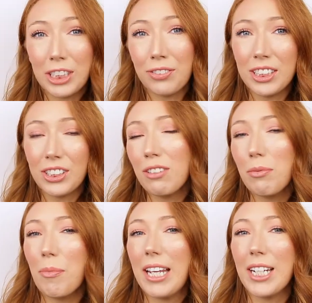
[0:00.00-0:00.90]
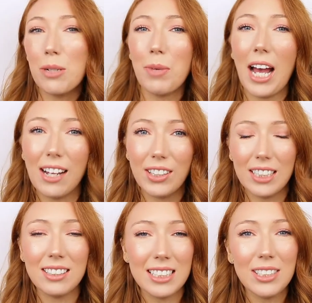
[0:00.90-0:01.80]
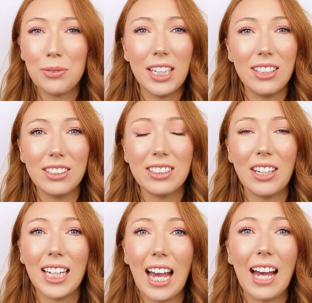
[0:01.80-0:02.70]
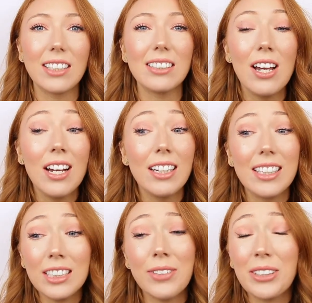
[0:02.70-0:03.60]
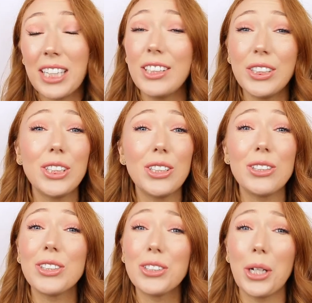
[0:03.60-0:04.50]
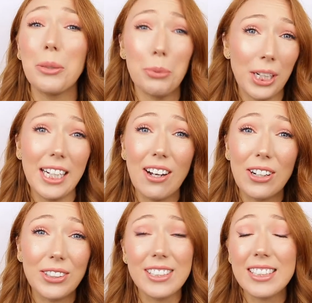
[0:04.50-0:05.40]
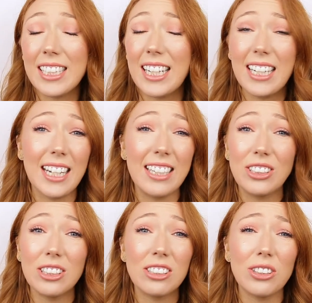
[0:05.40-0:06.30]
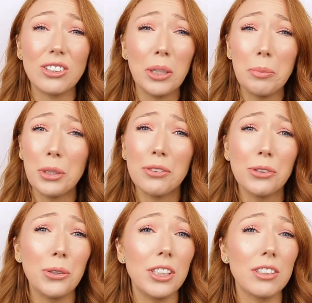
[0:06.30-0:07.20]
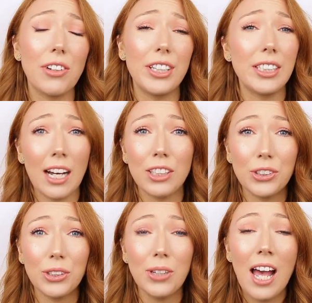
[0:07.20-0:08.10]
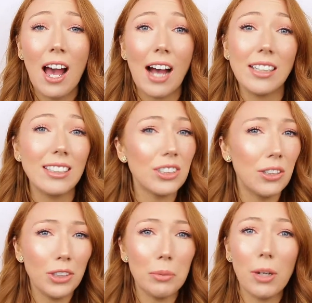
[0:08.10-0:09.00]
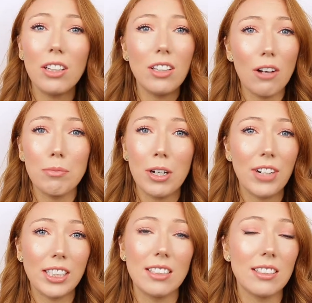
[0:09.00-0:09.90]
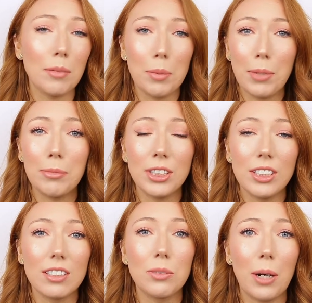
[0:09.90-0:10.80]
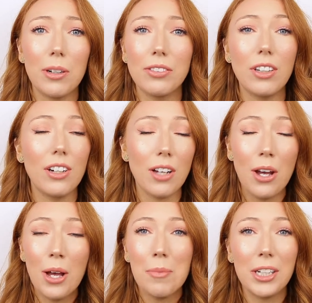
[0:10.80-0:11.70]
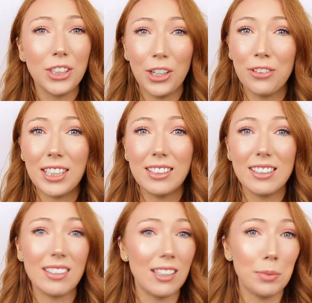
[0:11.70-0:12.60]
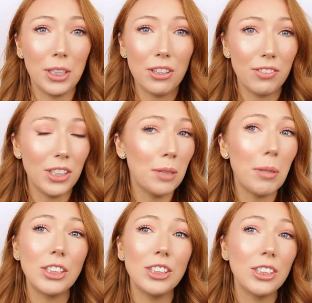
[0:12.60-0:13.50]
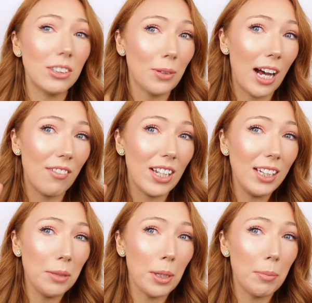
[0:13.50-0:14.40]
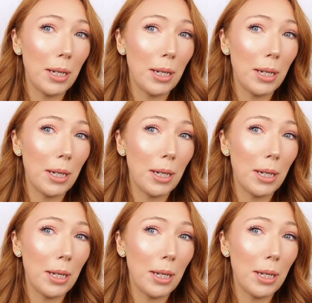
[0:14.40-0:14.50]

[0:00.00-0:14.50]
just finished off my makeup, and this is what it looks like. And this foundation looks so pretty on the skin. It just looks so beautiful. It looks very natural, and it's covered up a lot of my redness and my blemishes as well. I feel like my entire redness has been covered up. I do still have a little bit of